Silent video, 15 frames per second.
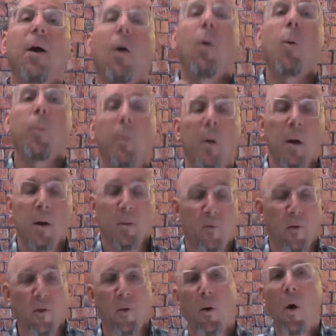home
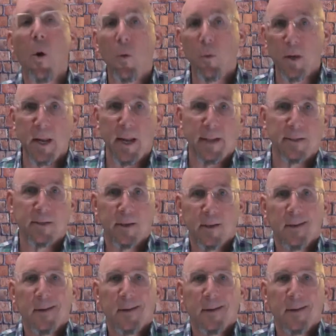for their own needs.